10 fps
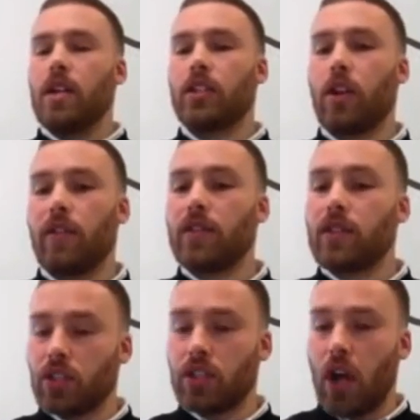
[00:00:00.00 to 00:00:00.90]
So
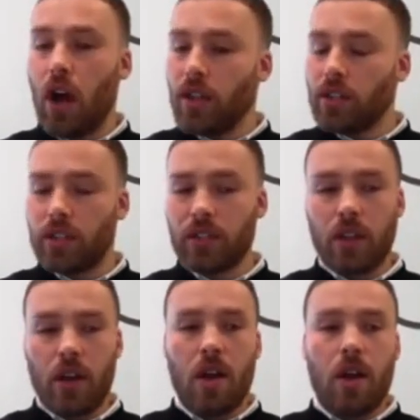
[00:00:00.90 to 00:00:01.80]
to start,
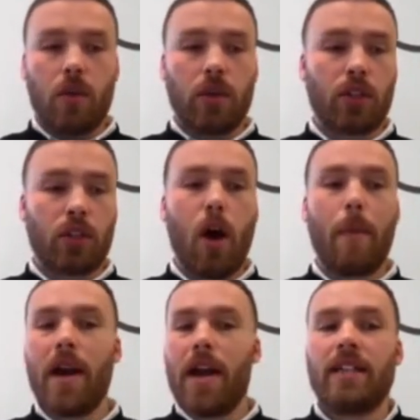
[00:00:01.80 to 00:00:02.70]
we'll start
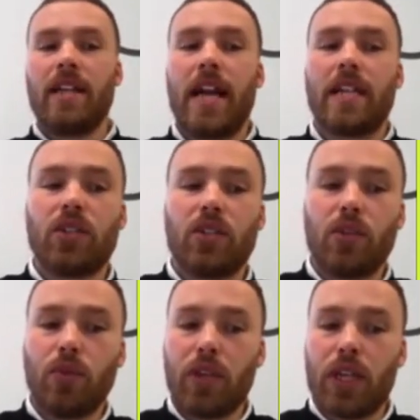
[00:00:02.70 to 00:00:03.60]
by heading
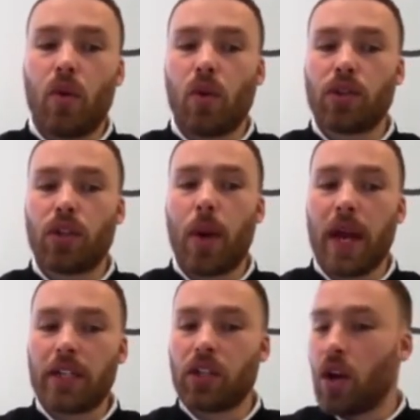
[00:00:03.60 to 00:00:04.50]
into the Auto
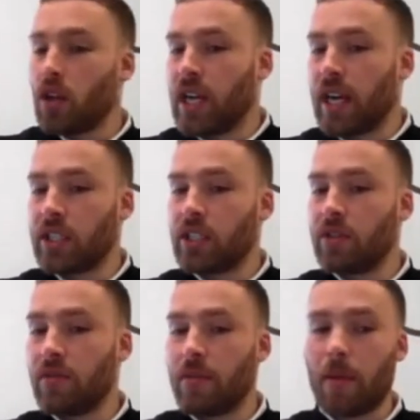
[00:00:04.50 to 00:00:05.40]
HR
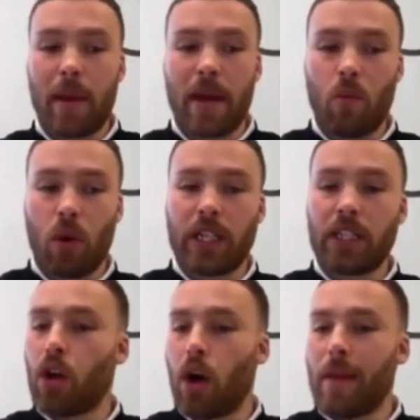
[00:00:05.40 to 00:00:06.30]
section from the main
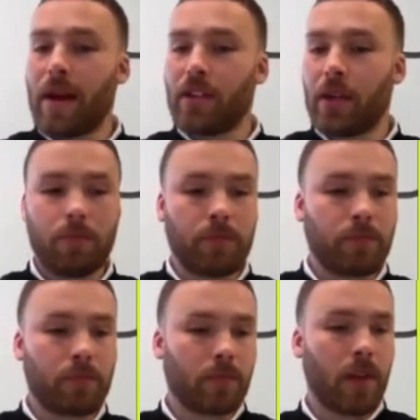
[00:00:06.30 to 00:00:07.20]
oneHR menu.
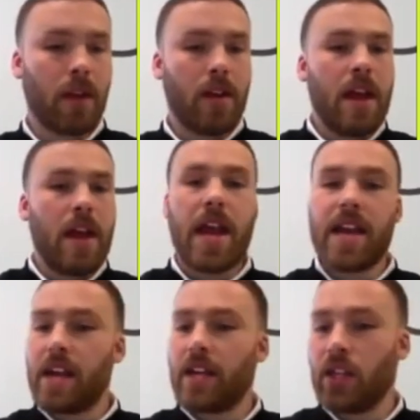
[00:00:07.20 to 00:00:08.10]

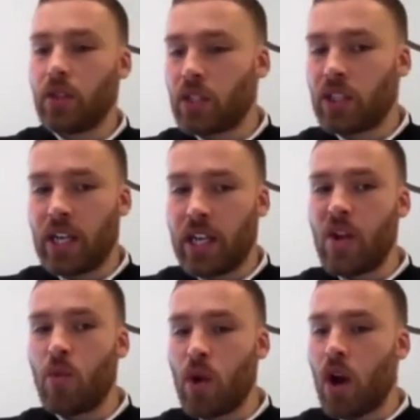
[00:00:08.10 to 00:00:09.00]
Here you'll
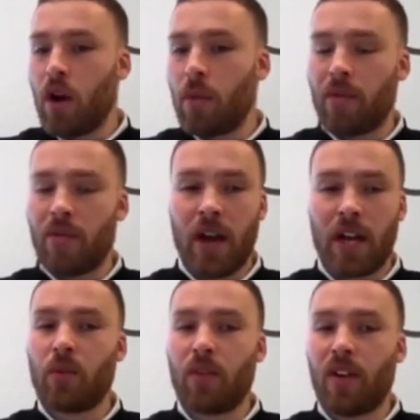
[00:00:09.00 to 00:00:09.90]
see we are
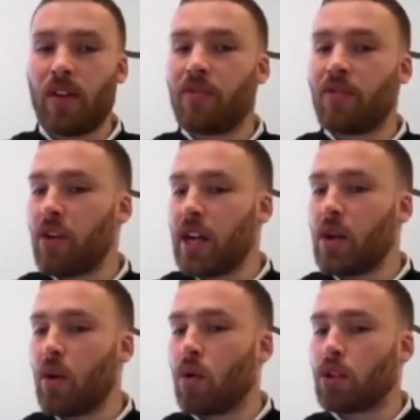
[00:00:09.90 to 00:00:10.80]
provided with our
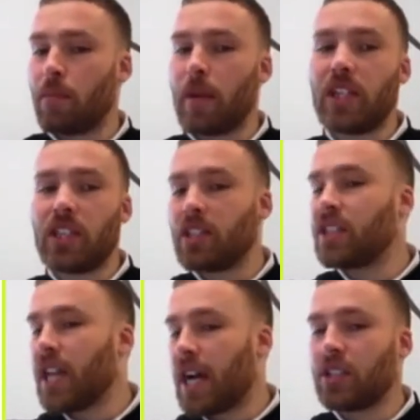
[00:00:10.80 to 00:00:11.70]
three automation
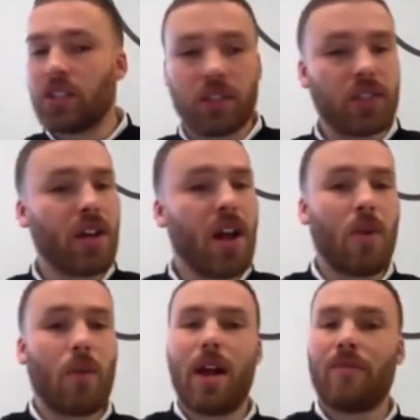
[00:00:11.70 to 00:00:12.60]
sections.
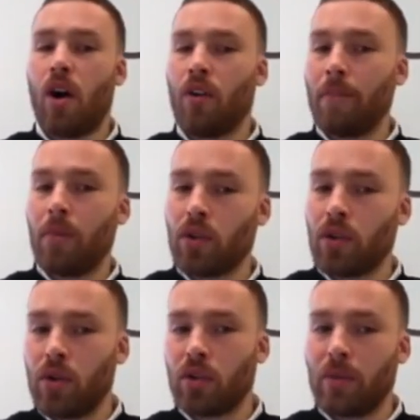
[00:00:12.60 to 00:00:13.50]
We have our
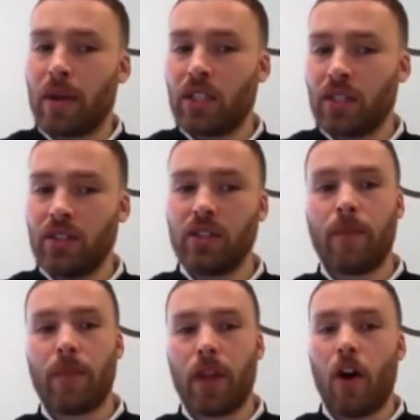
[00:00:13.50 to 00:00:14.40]
onboarding automations,
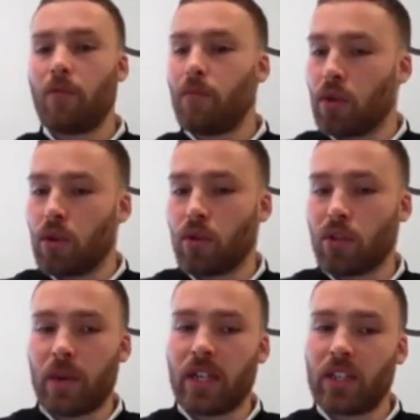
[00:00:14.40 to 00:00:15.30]
offboarding
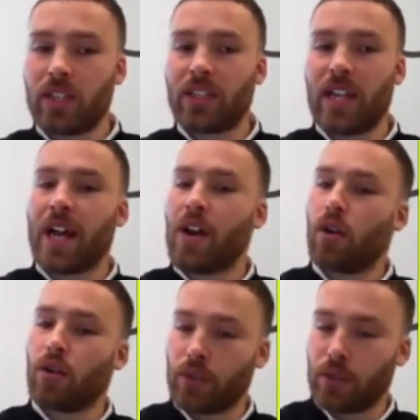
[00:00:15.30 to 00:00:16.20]
automations, and
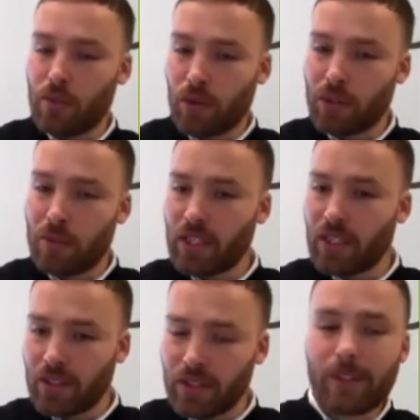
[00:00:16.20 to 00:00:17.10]
our custom
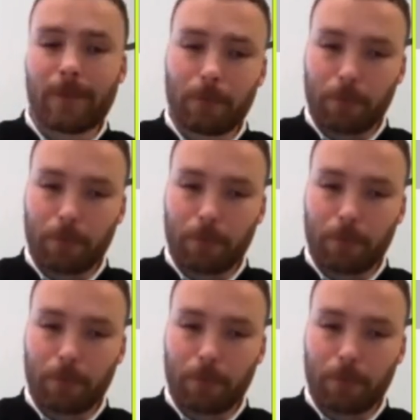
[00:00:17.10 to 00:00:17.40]
automations.